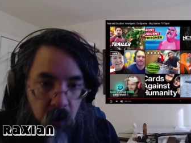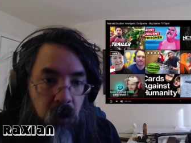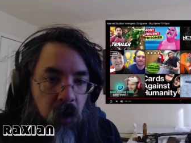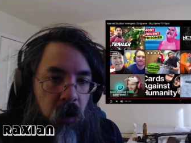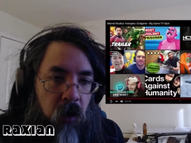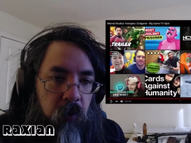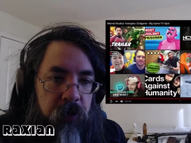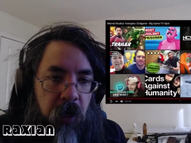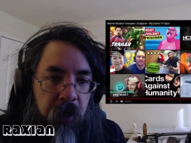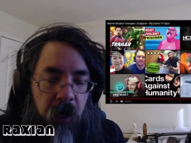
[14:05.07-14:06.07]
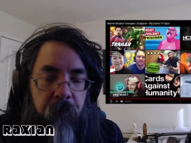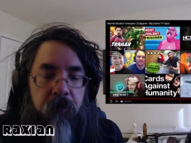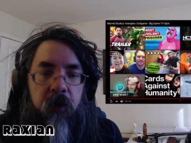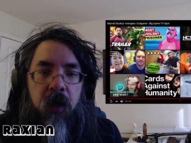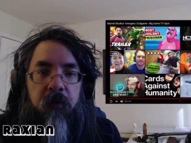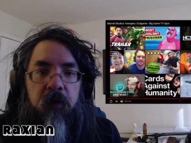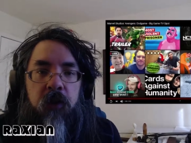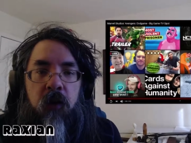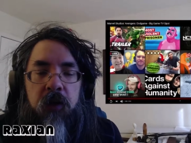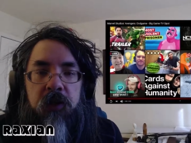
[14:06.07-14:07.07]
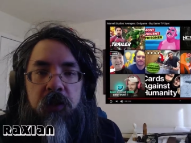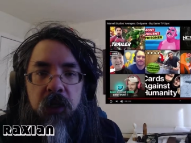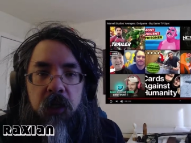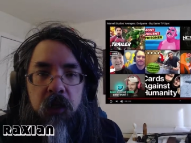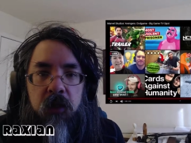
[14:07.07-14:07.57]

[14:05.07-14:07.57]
uh, which I am, if you notice the,